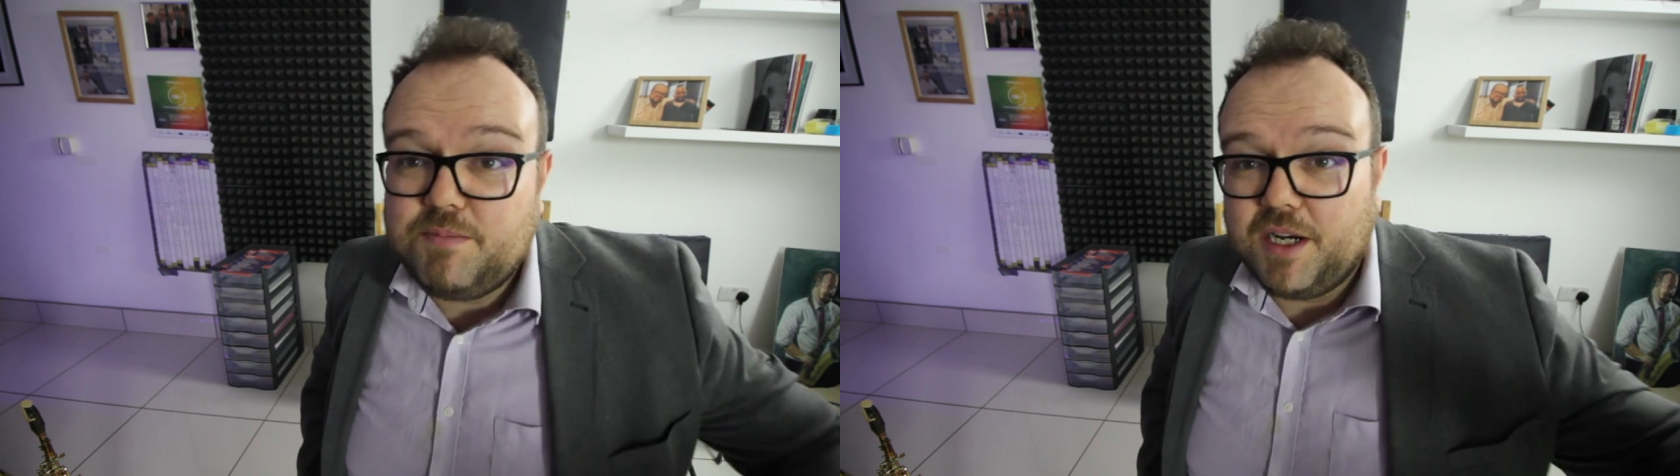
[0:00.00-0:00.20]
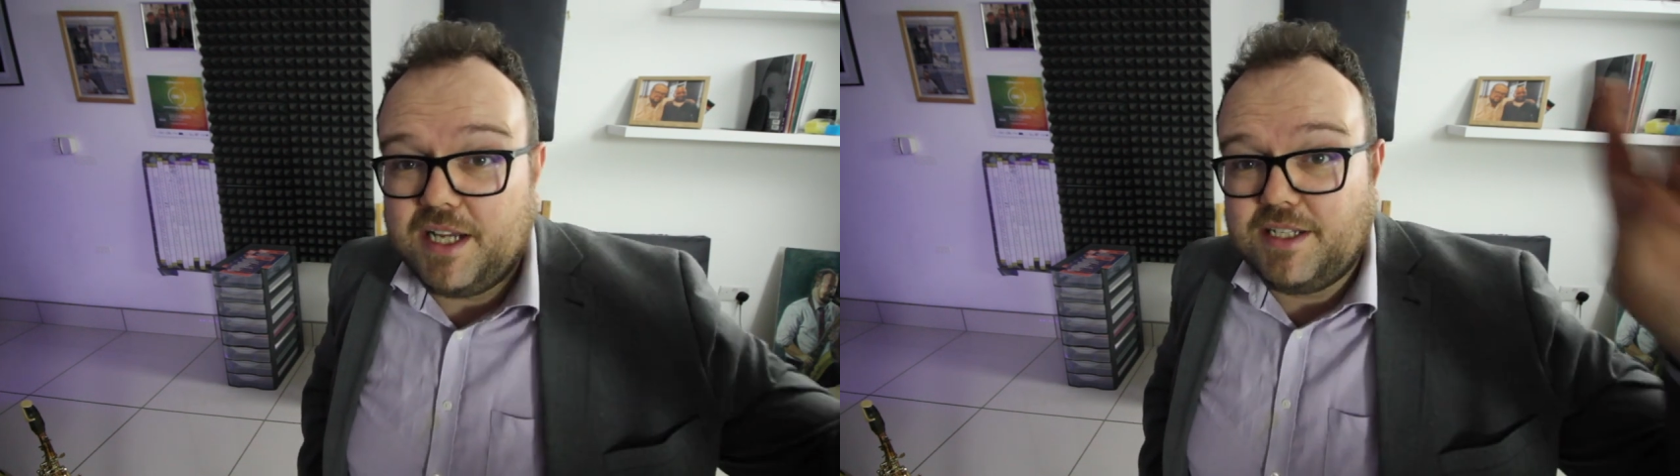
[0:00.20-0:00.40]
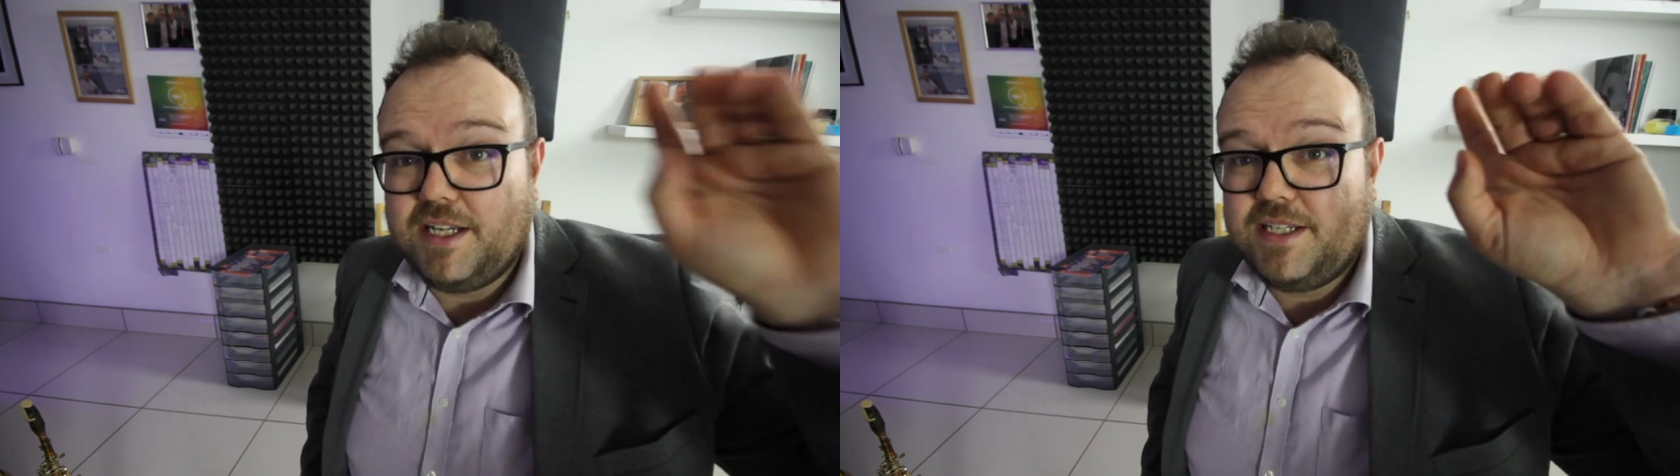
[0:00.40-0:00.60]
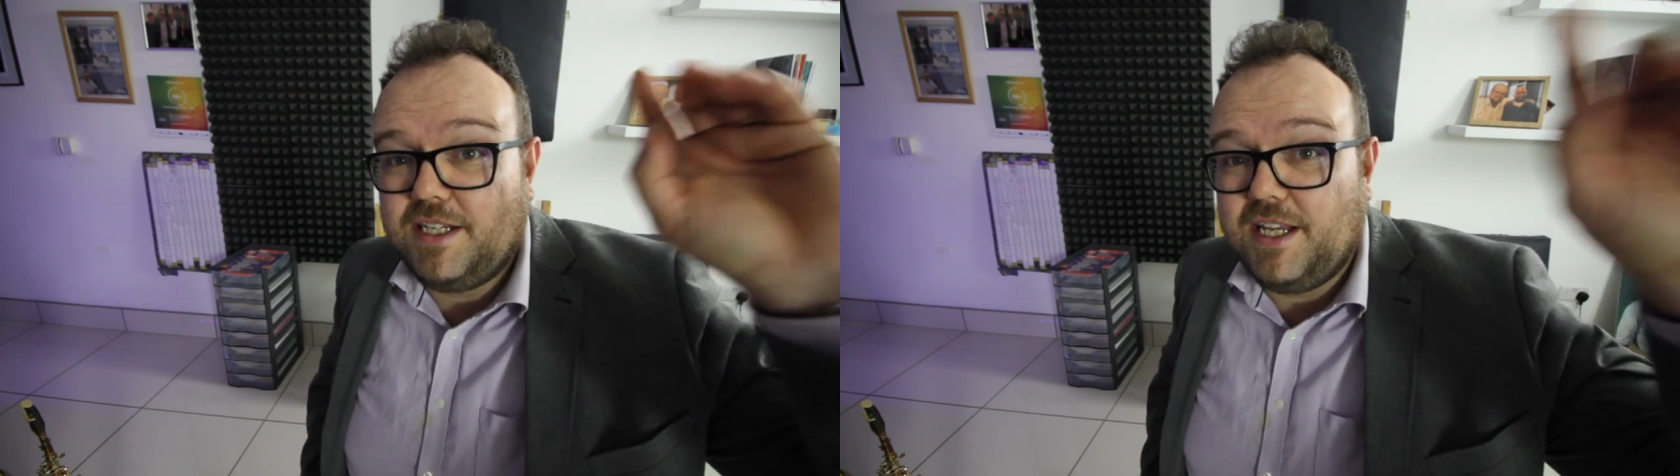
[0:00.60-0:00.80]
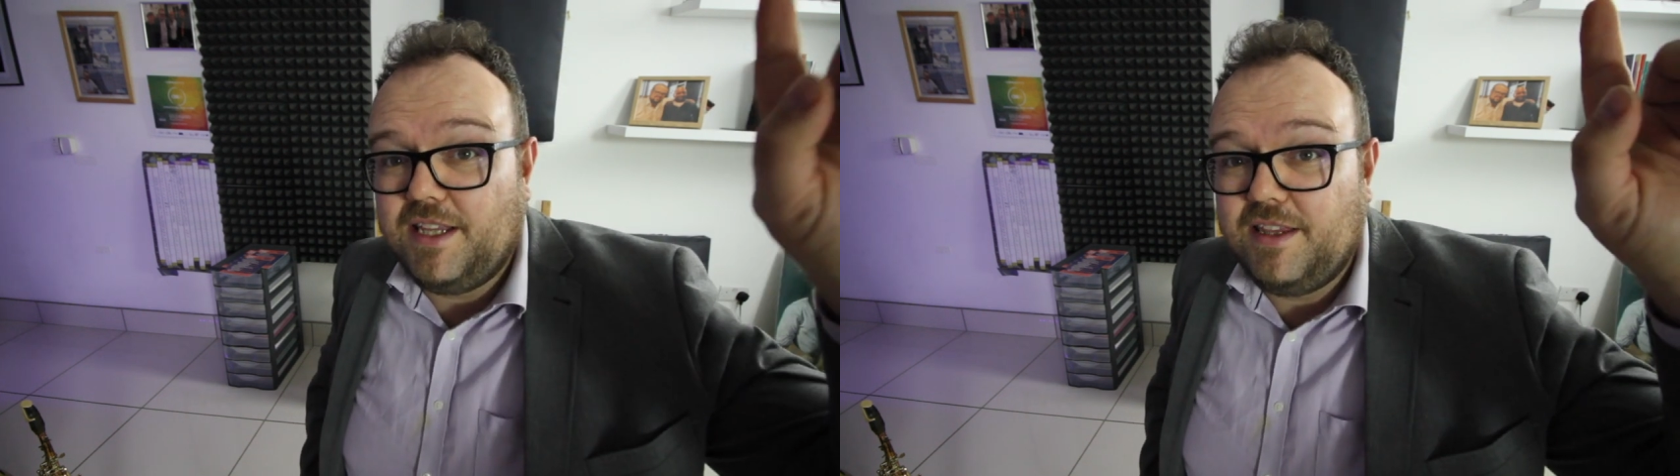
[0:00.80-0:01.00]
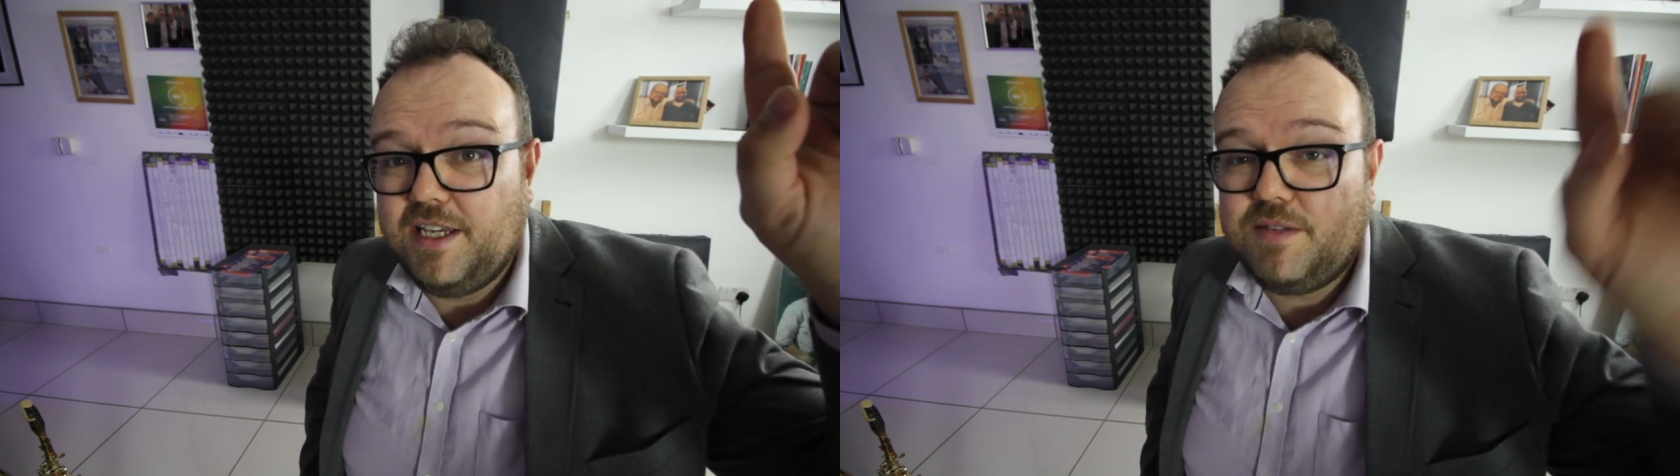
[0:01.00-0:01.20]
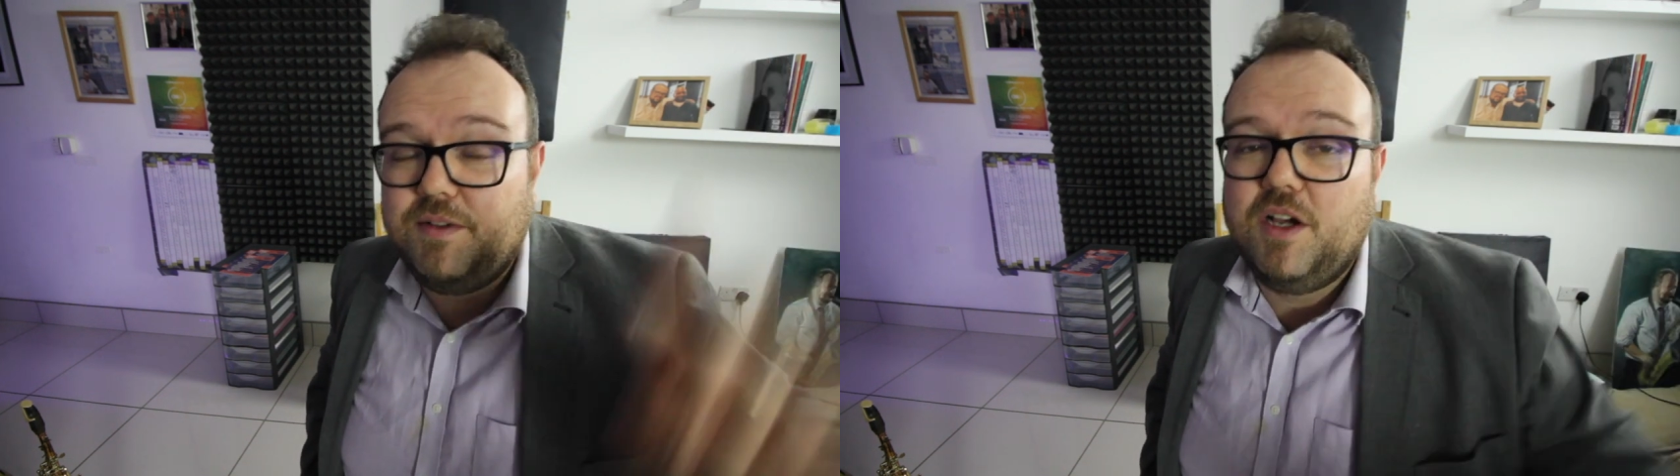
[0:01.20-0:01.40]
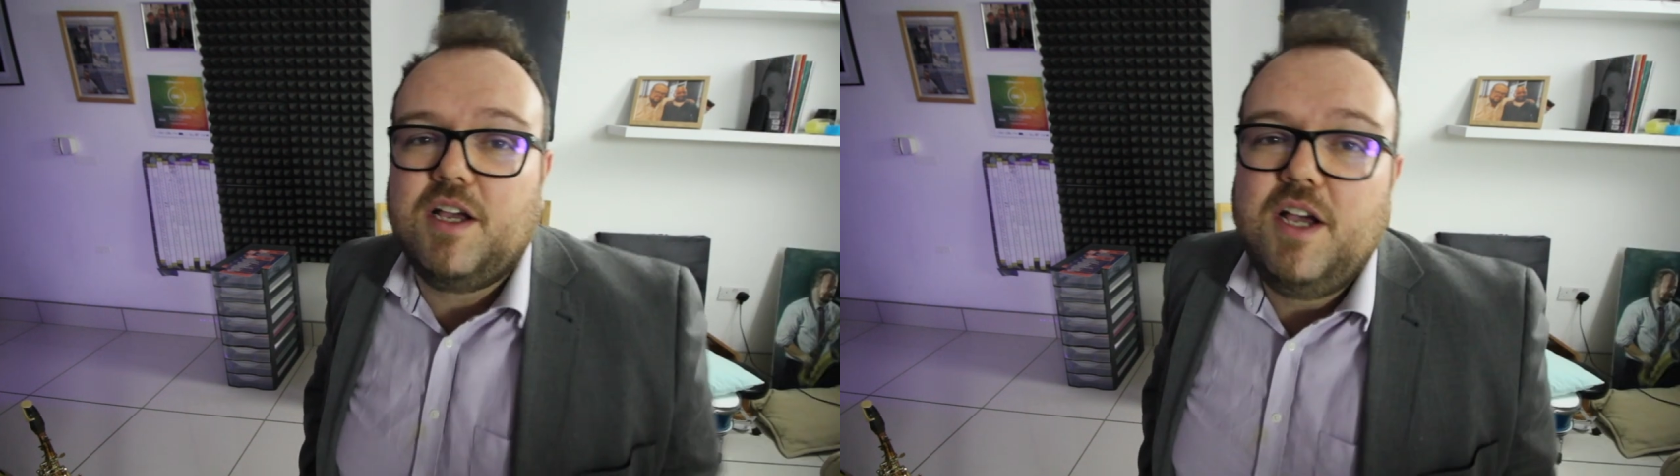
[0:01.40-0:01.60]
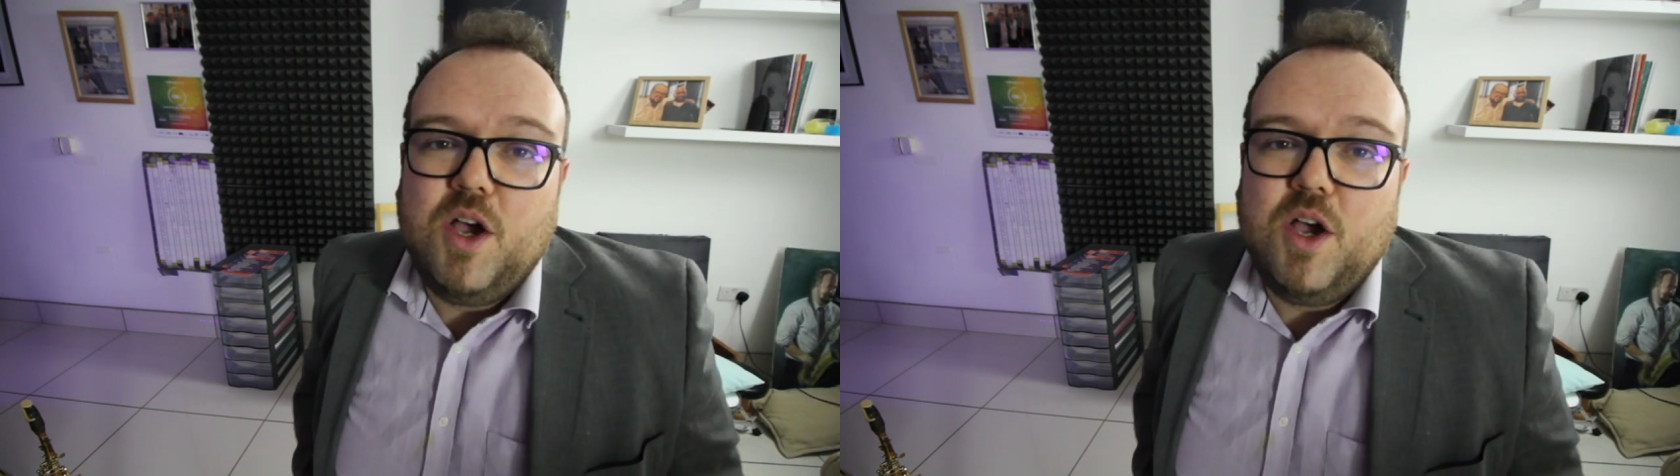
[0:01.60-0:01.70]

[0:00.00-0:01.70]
but as I said in this vlog,